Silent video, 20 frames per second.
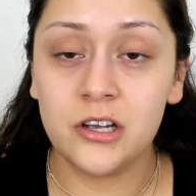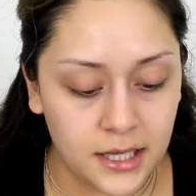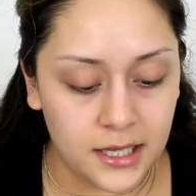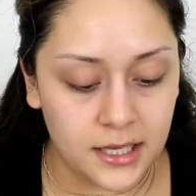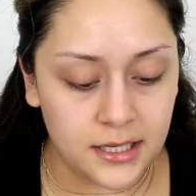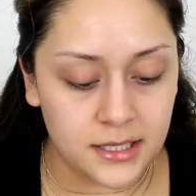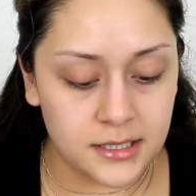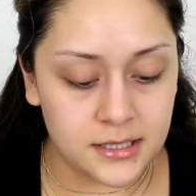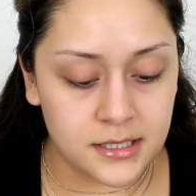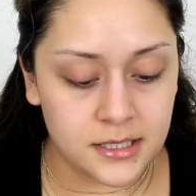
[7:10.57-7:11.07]

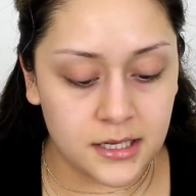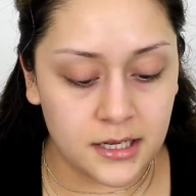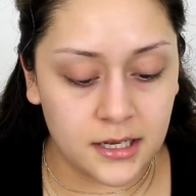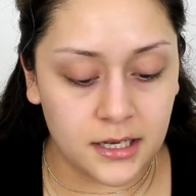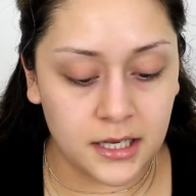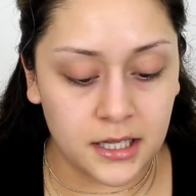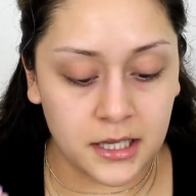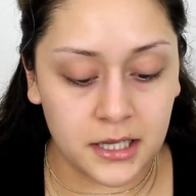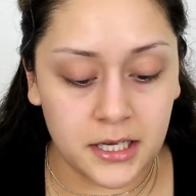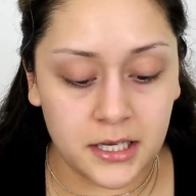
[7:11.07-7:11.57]
It
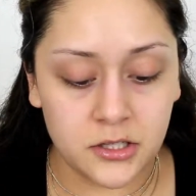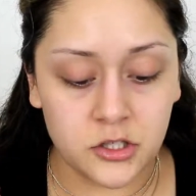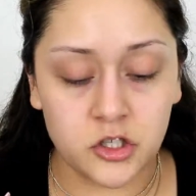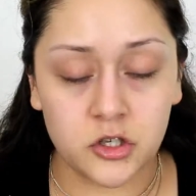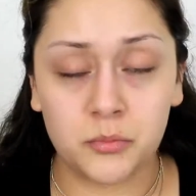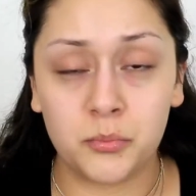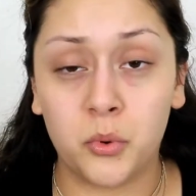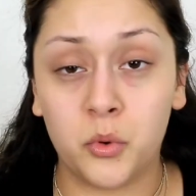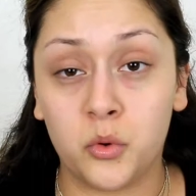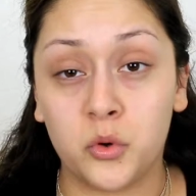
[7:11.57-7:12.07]
cleans
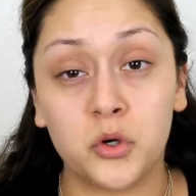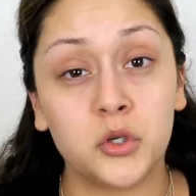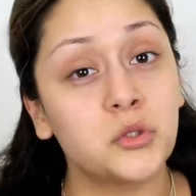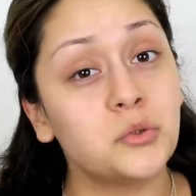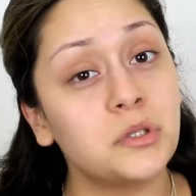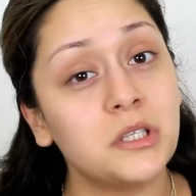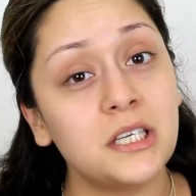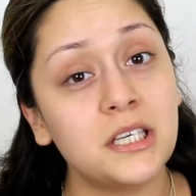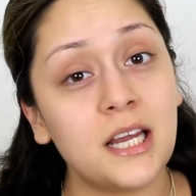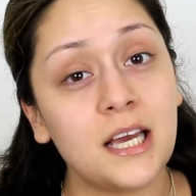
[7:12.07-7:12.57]
your pores
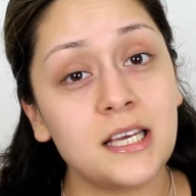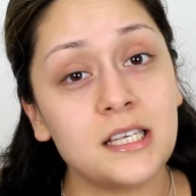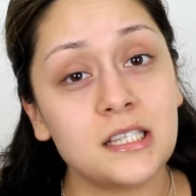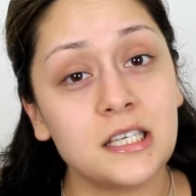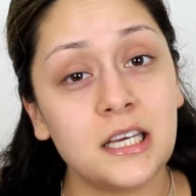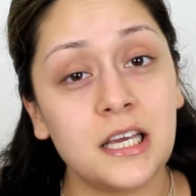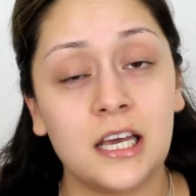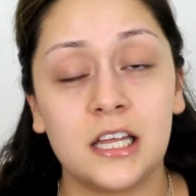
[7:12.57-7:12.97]
really nicely,